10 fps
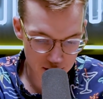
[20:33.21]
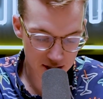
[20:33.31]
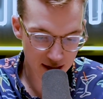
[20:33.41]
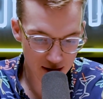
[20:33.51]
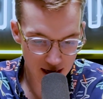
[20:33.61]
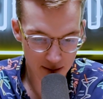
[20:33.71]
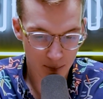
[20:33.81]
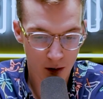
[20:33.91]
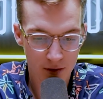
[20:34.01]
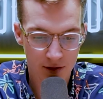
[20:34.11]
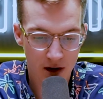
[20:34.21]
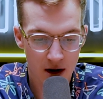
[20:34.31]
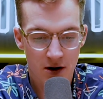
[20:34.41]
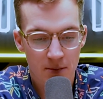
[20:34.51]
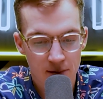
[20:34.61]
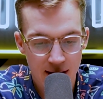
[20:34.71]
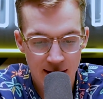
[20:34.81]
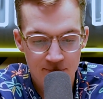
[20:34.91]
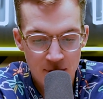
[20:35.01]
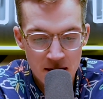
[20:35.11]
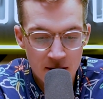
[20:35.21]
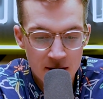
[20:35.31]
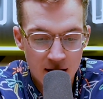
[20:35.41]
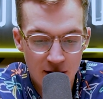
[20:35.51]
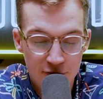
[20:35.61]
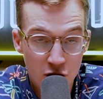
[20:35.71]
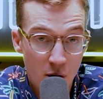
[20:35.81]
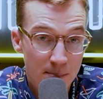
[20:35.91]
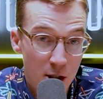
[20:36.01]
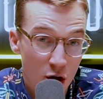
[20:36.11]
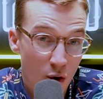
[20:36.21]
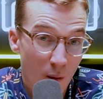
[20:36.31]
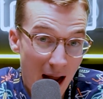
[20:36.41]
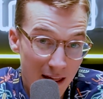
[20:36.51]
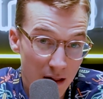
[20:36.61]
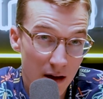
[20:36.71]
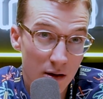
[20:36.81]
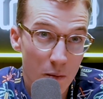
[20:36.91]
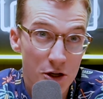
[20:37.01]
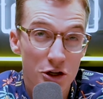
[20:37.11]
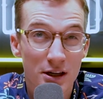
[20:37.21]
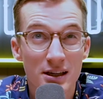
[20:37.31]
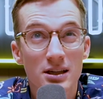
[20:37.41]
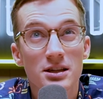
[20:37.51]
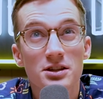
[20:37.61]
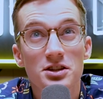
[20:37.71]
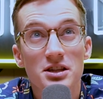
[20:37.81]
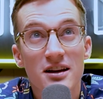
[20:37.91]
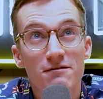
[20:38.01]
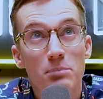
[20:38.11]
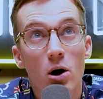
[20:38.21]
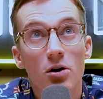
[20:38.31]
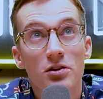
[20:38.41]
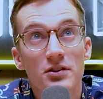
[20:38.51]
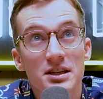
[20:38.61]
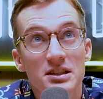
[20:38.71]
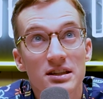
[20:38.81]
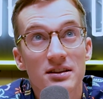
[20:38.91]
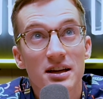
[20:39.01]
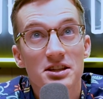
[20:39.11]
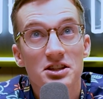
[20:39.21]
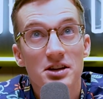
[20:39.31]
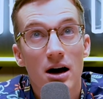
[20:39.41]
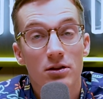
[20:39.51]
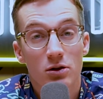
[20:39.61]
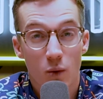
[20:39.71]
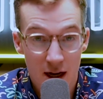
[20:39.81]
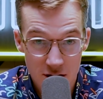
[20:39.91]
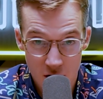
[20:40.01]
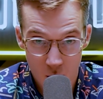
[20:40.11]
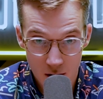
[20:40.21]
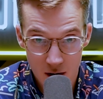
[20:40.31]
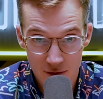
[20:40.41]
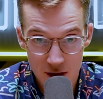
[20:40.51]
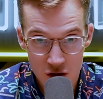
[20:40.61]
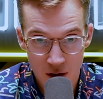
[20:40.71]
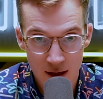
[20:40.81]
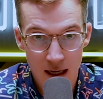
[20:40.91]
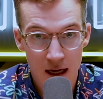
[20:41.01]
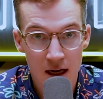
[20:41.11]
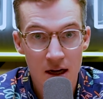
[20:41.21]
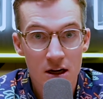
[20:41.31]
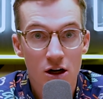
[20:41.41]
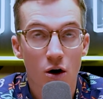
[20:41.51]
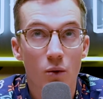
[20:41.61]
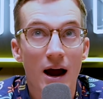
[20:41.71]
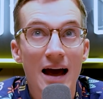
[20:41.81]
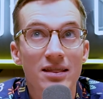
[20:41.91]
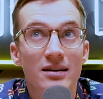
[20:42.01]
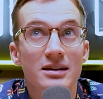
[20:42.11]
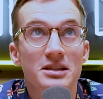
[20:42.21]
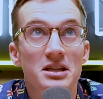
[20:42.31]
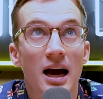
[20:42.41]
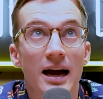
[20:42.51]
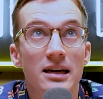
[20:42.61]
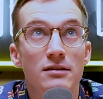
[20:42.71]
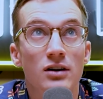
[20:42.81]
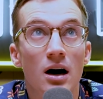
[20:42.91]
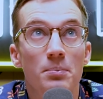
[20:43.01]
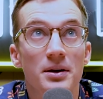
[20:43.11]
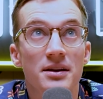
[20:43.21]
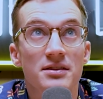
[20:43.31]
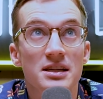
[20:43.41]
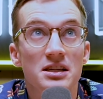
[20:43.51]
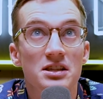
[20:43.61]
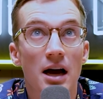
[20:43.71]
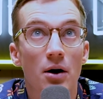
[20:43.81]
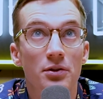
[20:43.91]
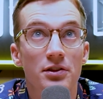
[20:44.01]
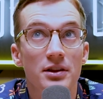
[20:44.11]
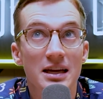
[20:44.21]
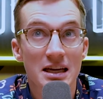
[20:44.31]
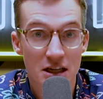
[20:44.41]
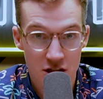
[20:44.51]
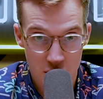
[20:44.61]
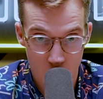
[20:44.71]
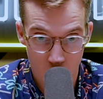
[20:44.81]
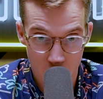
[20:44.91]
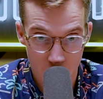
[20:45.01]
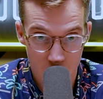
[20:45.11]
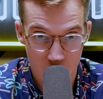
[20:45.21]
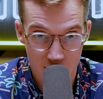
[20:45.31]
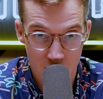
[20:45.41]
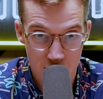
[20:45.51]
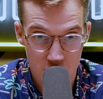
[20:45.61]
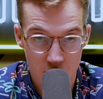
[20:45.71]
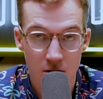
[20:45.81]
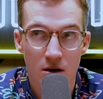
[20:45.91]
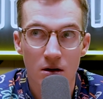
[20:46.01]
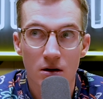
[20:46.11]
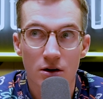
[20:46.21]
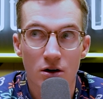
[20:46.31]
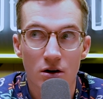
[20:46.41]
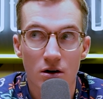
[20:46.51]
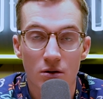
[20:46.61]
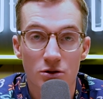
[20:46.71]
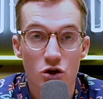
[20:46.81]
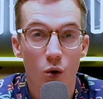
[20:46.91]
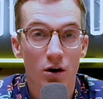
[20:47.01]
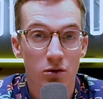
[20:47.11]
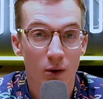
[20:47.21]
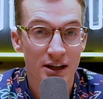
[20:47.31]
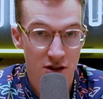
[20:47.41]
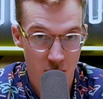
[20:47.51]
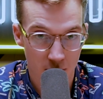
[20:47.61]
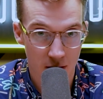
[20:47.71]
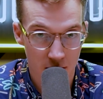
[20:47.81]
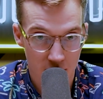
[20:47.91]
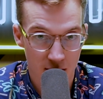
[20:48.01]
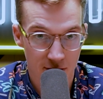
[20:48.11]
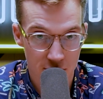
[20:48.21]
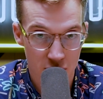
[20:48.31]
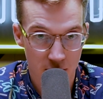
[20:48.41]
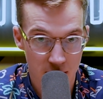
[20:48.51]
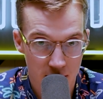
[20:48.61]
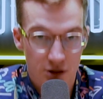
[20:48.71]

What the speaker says: We stayed the night in Perth, got on a plane, and flew up to Karratha, which is, if Perth is in the southwest corner of Australia, Karratha is kind of up in the southeast corner of Australia. Northwest corner of Australia.